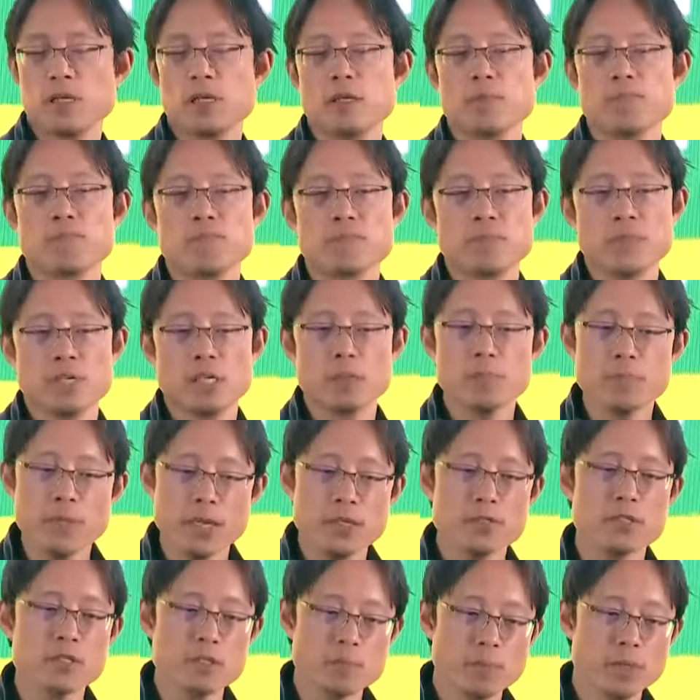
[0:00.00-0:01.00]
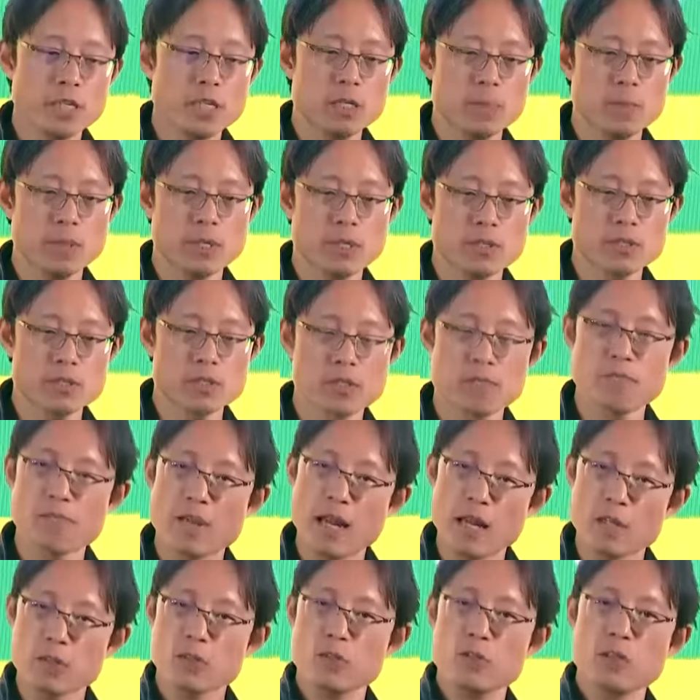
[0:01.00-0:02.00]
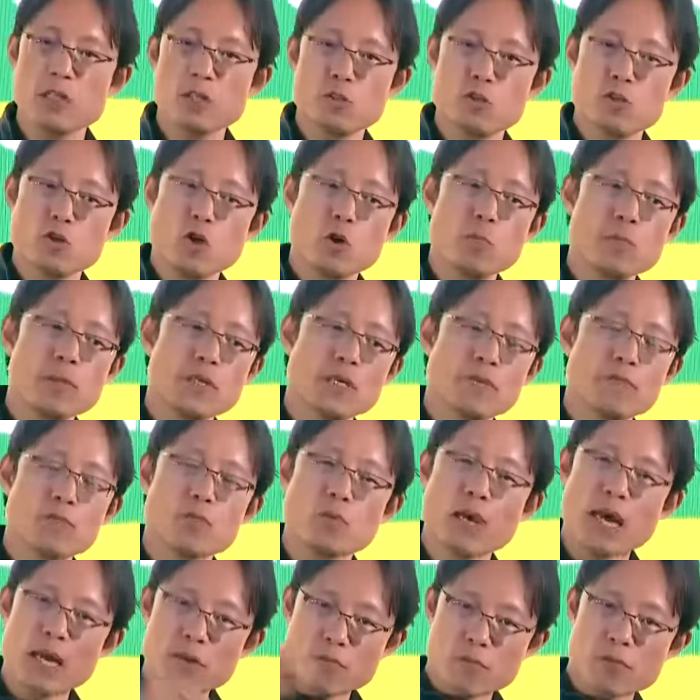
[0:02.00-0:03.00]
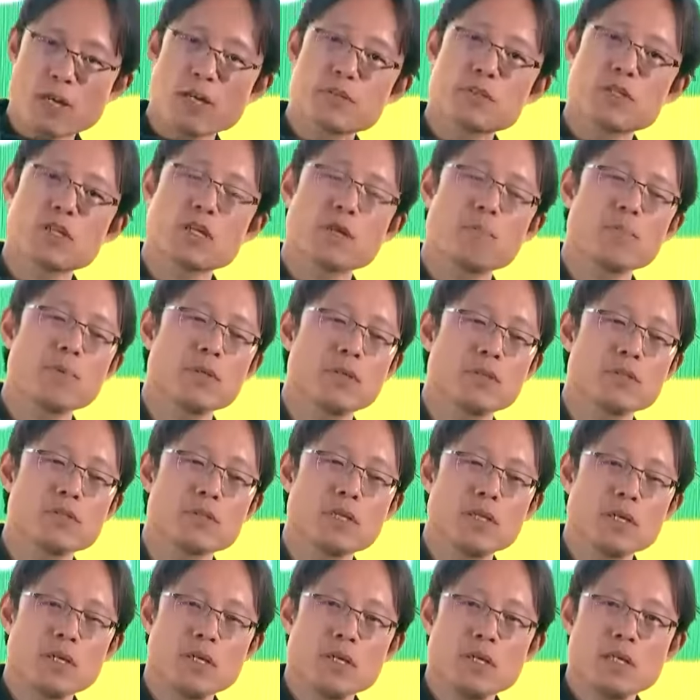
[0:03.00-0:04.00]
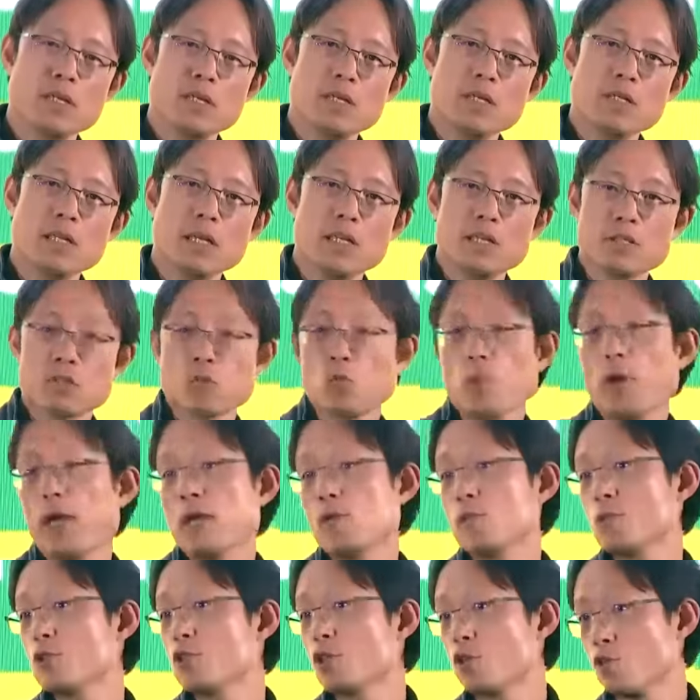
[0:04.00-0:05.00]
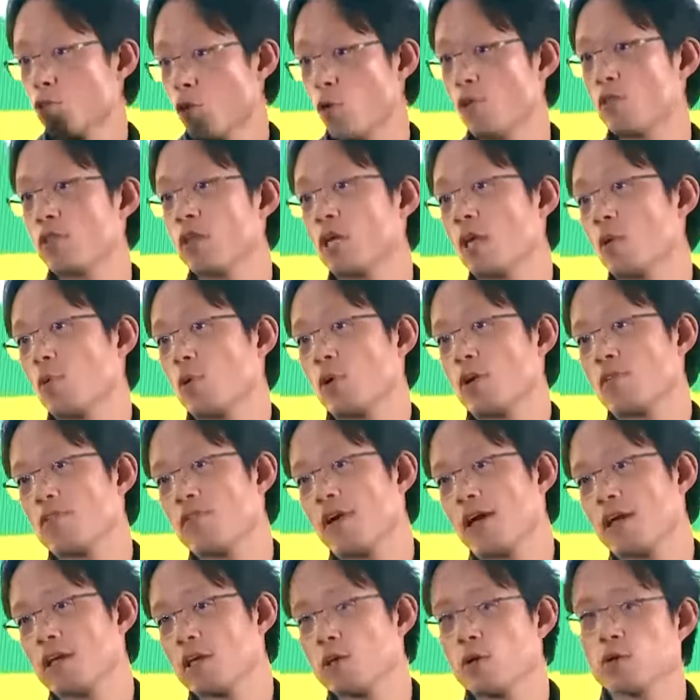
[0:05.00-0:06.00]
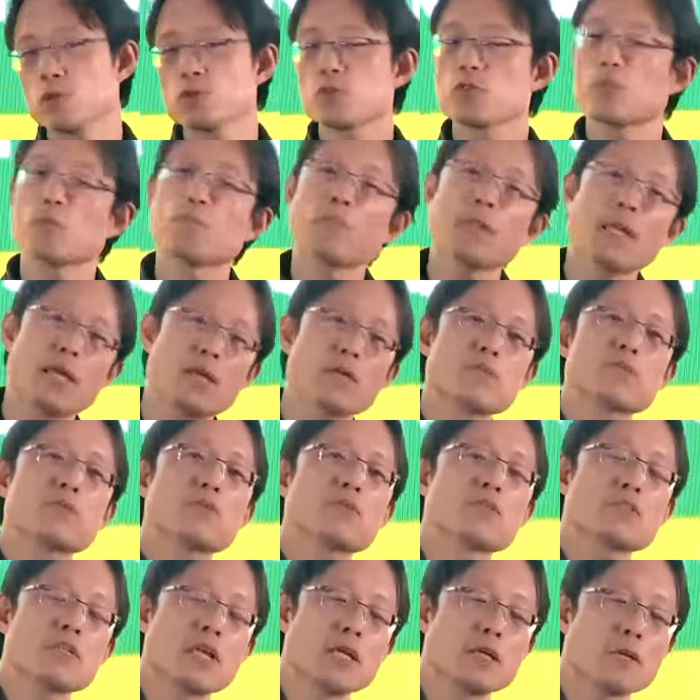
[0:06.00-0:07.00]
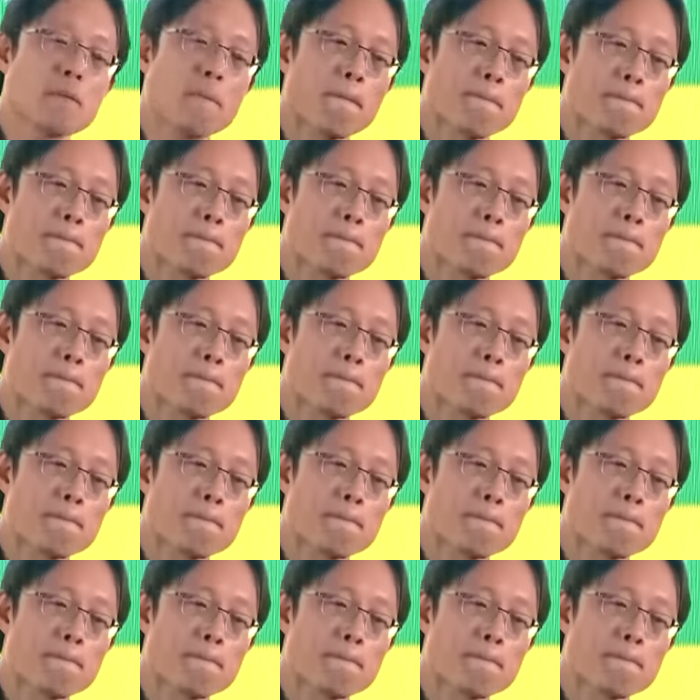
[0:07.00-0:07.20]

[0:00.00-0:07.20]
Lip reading: It pays its money because the value that you normally give to advertising companies, that is a way in which you grow the network effect, goes to the players instead.